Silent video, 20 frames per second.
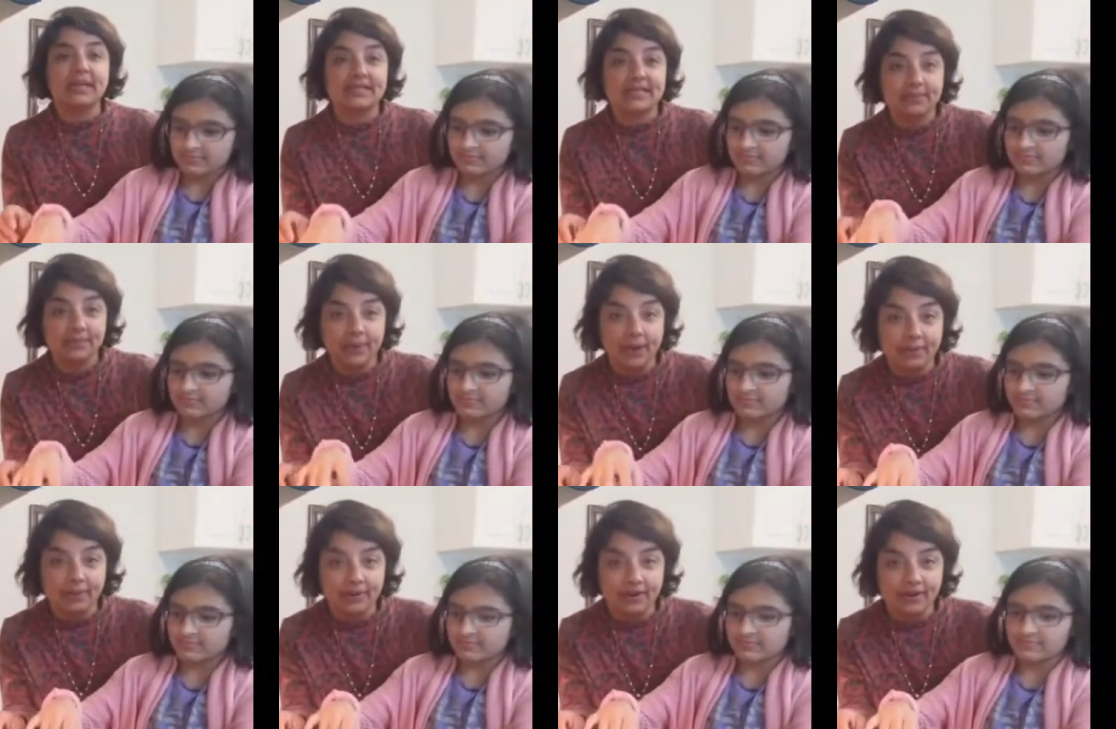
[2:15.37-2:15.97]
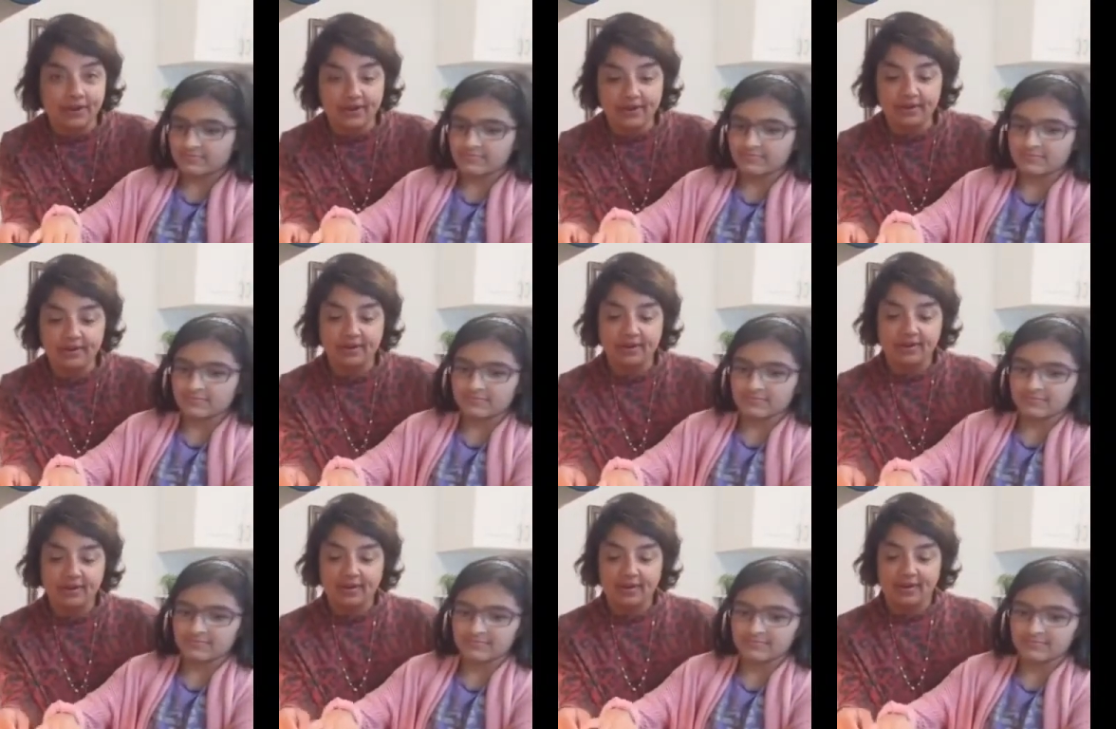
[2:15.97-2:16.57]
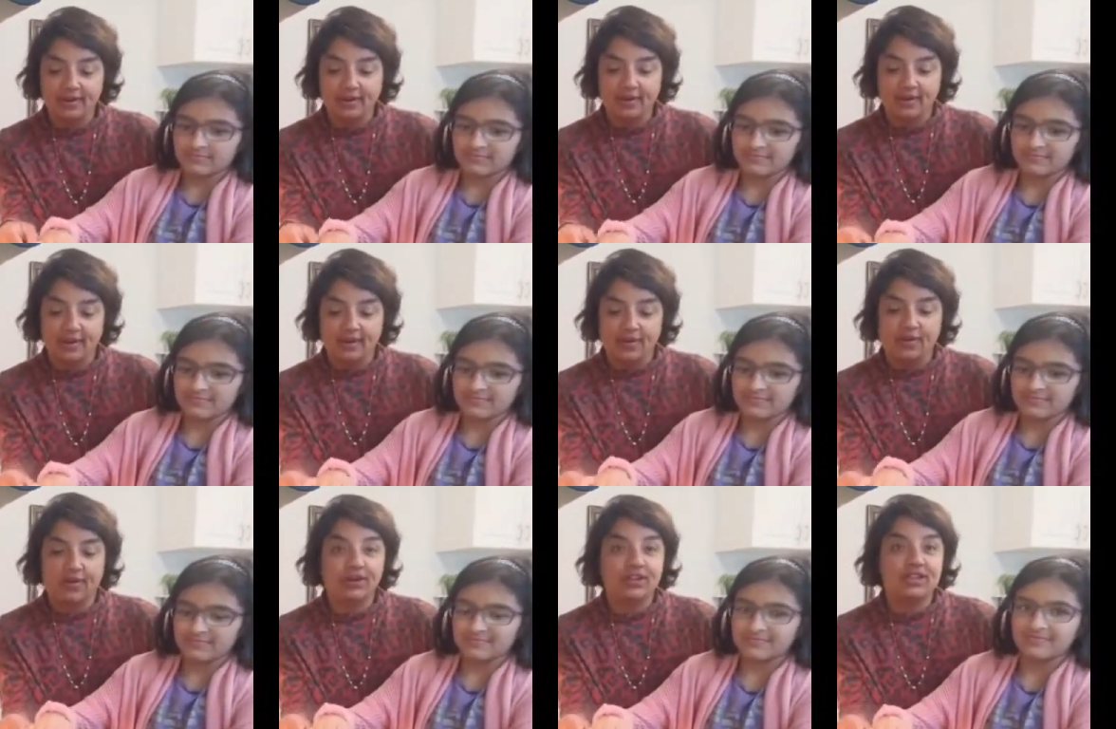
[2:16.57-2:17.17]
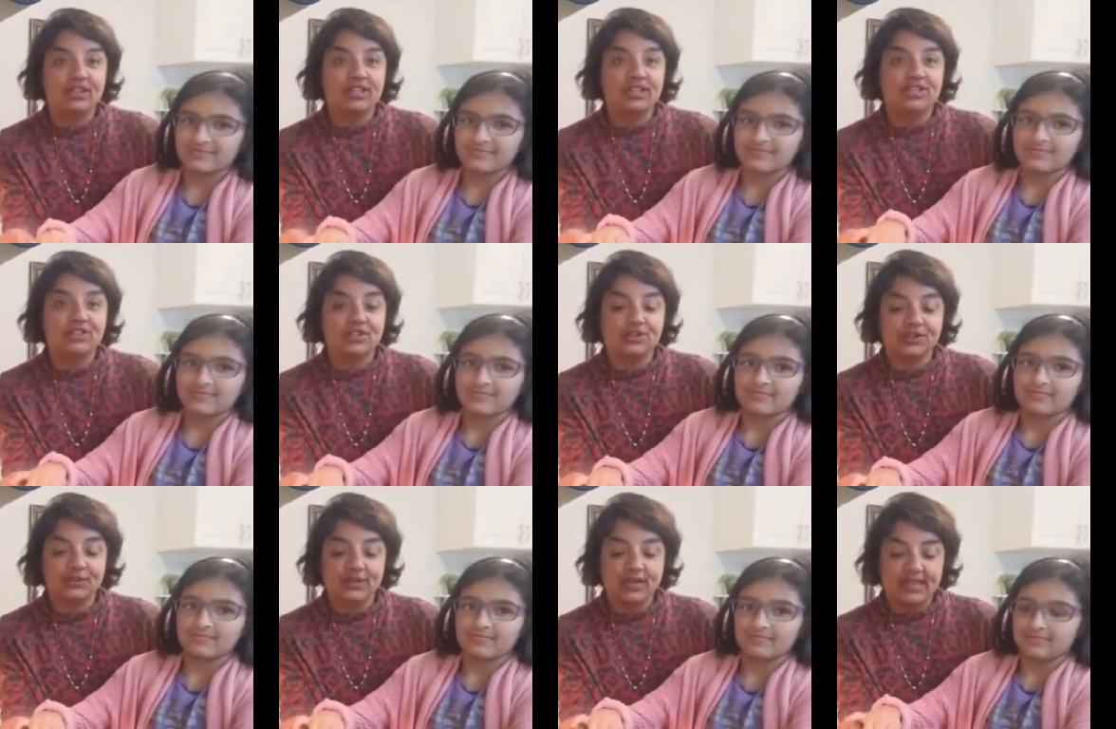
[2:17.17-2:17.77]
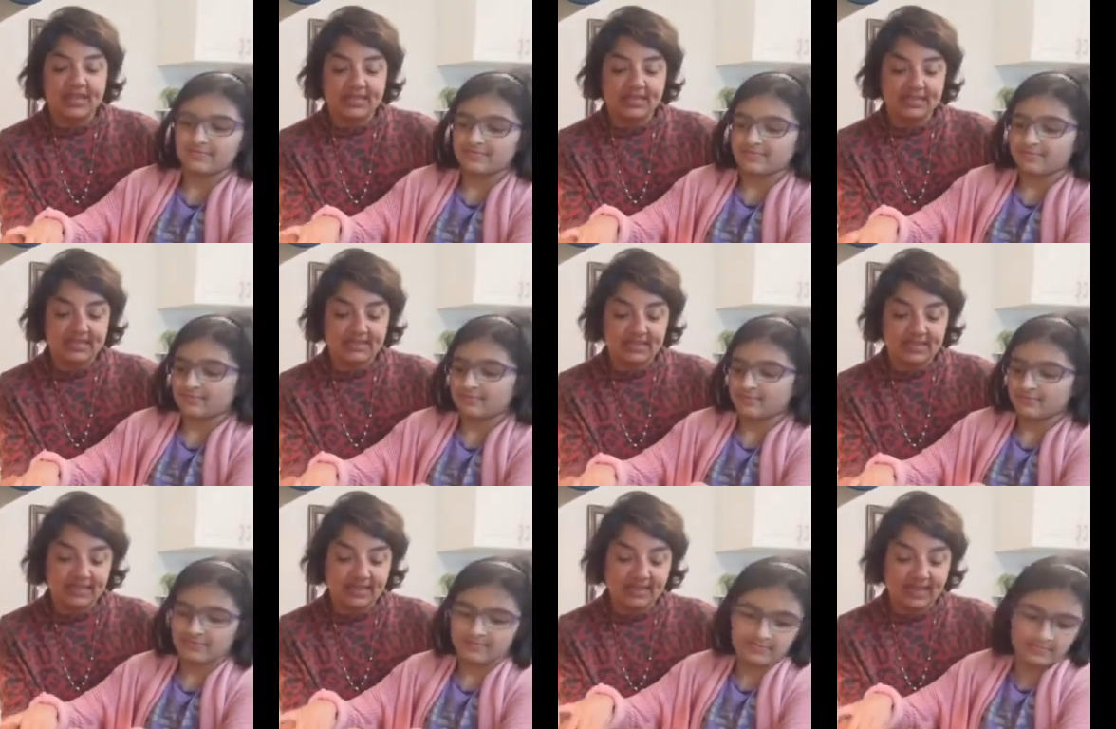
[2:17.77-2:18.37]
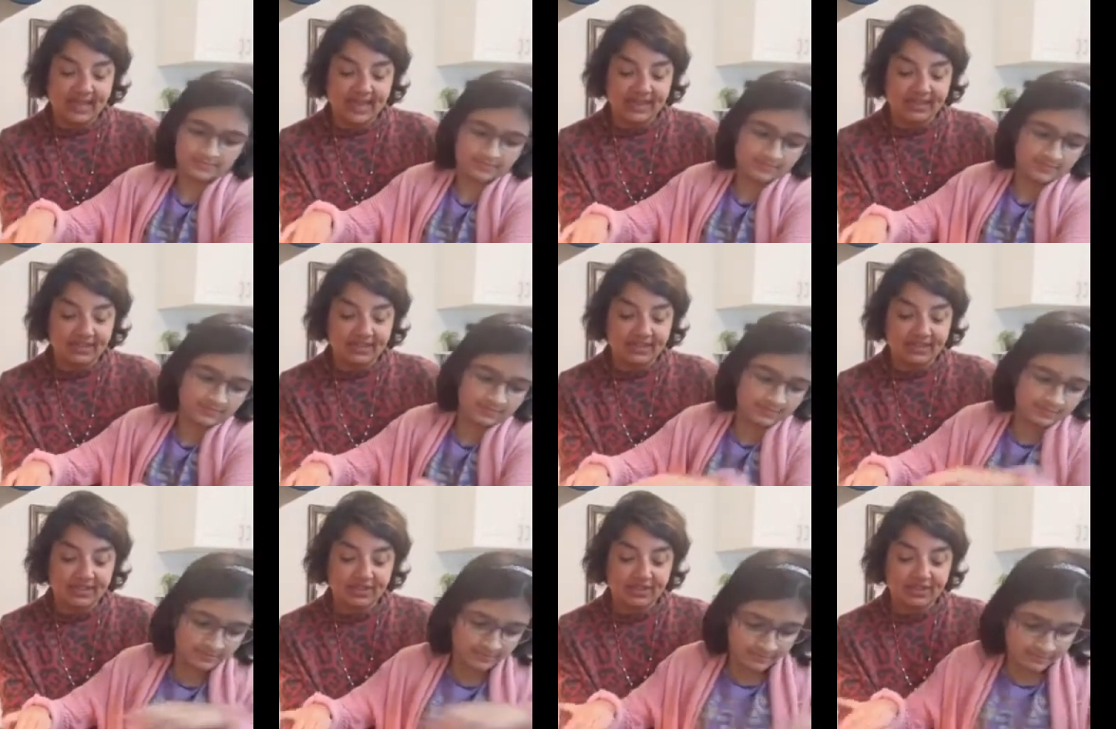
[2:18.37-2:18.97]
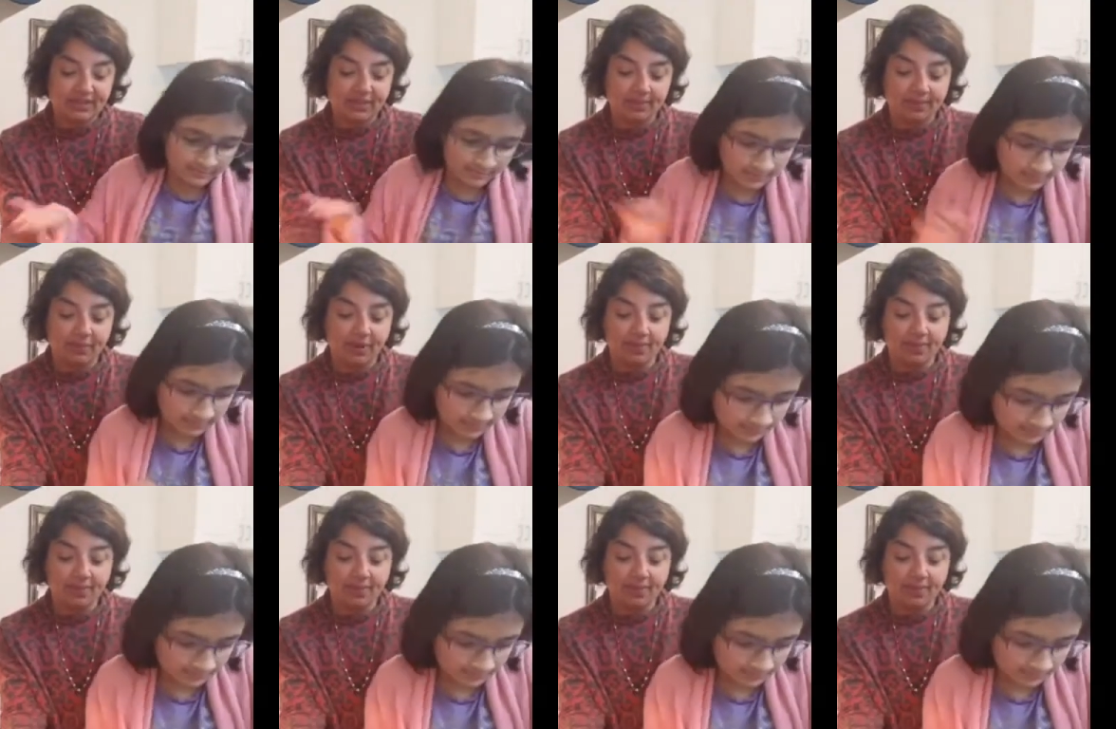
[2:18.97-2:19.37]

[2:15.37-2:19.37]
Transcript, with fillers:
Speaker 1: popcorn. All you need to do is get popcorn,